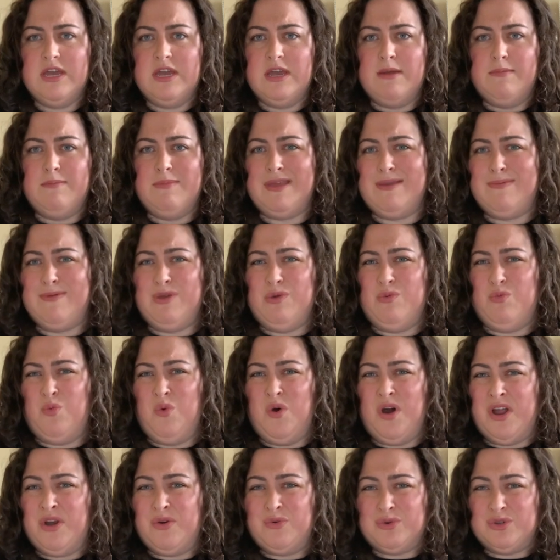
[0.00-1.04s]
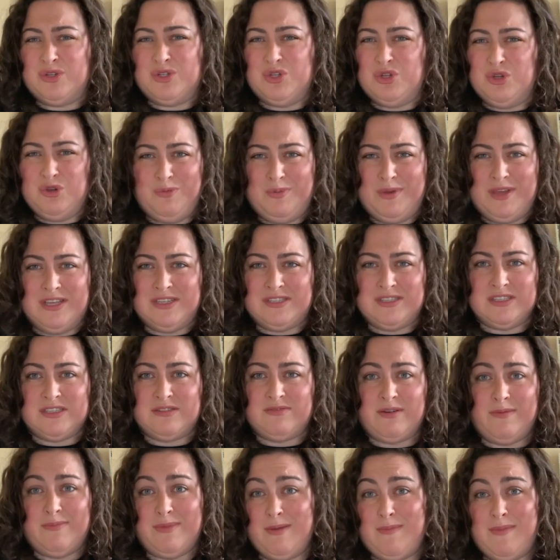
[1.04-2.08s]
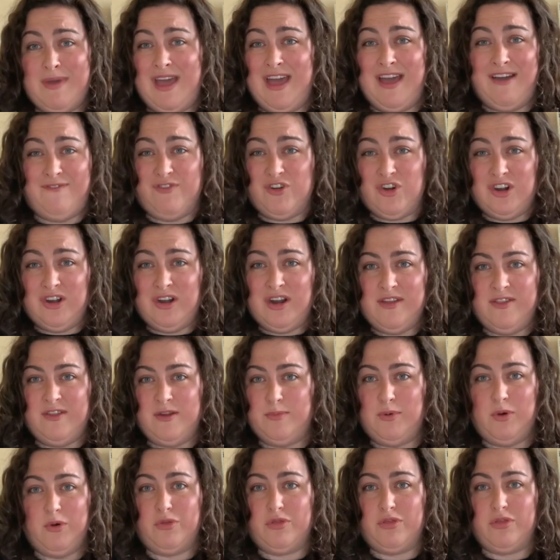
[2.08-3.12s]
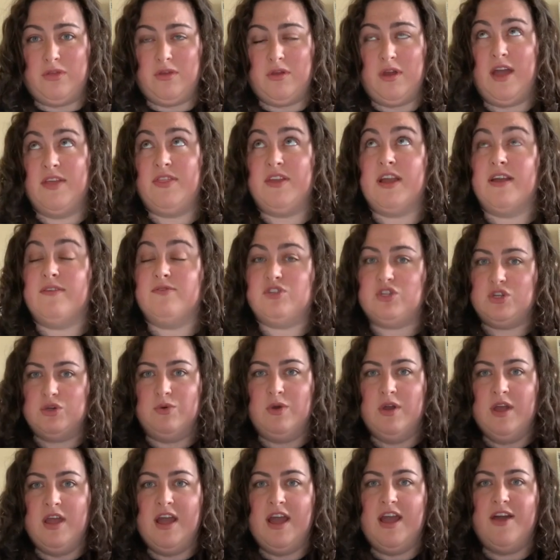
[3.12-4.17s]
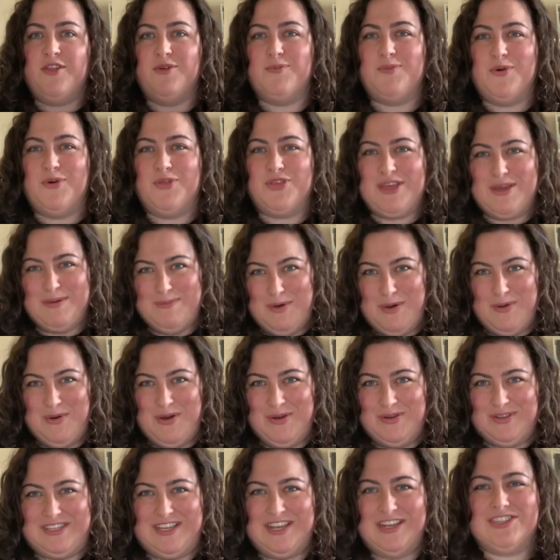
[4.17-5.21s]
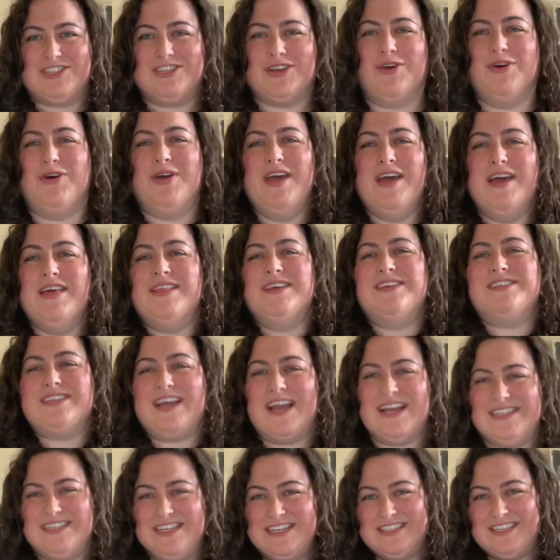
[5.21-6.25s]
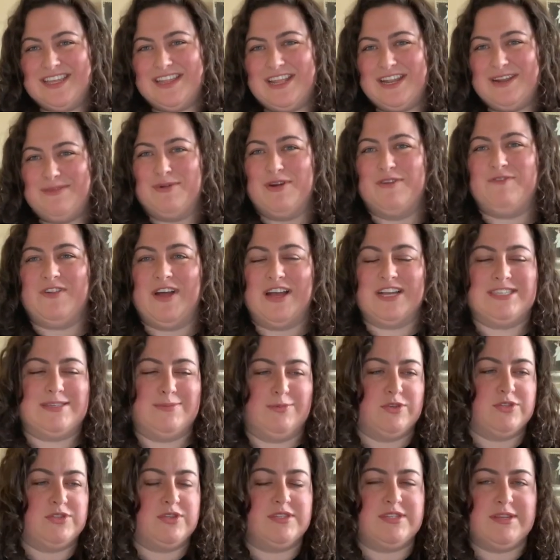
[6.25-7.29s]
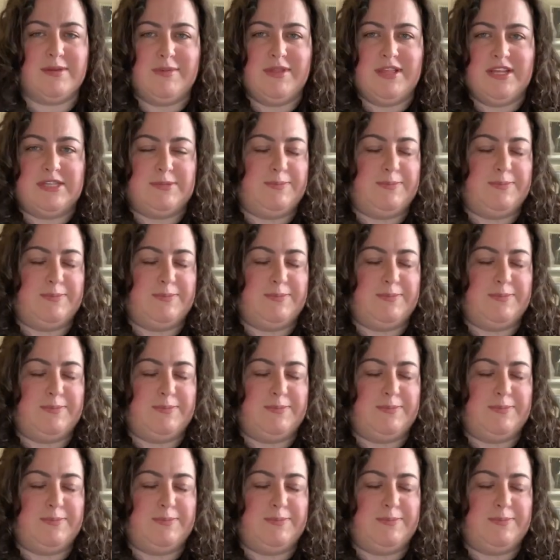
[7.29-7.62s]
maybe one or two pieces from them ever, and they're both, I think I have two, and they're both kimonos, so the sizing's a little more flexible. So some of these